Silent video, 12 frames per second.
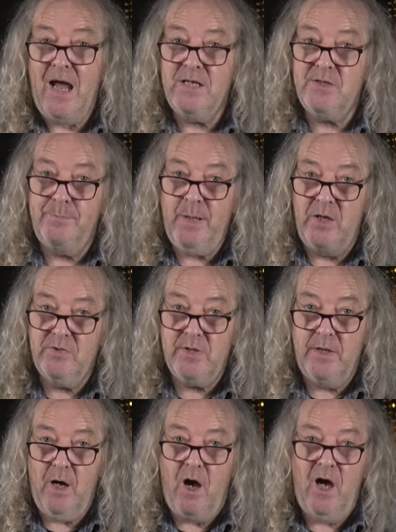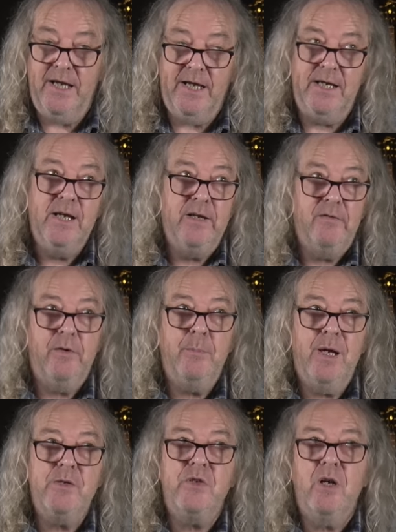as opposed to the high E. If you
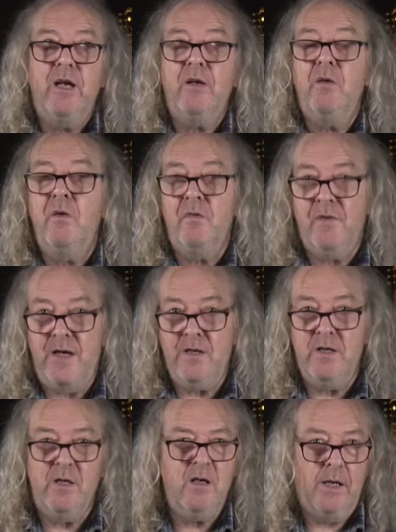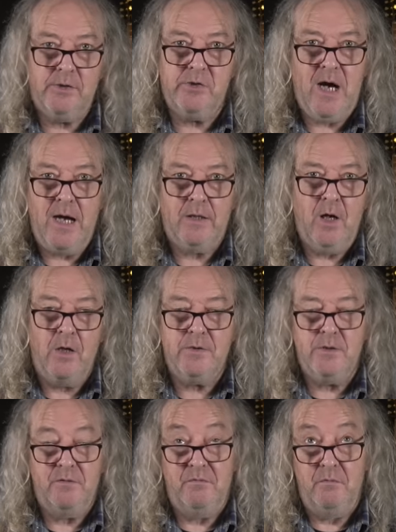imagine like Fender, like
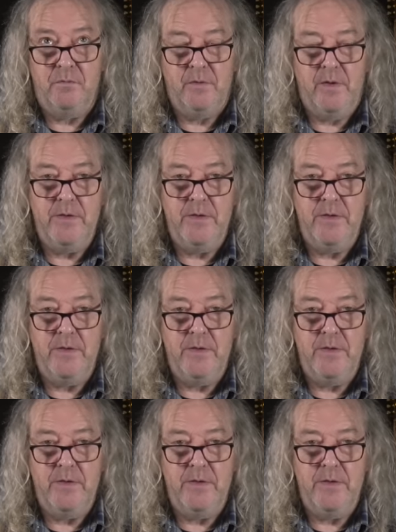Stratocaster, for